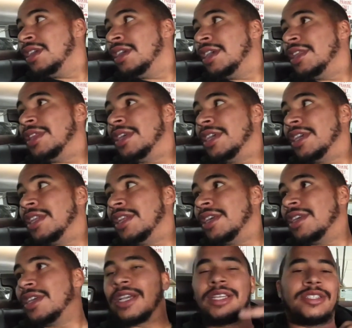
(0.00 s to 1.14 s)
and then
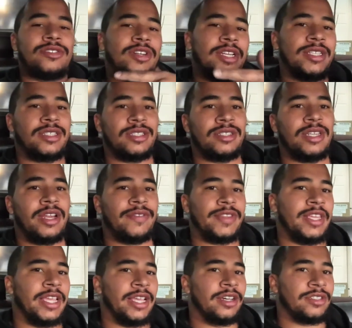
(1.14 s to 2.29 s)
I could trace
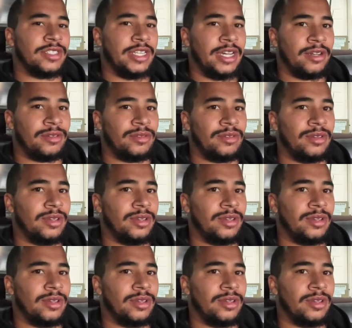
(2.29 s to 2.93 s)
everything else out.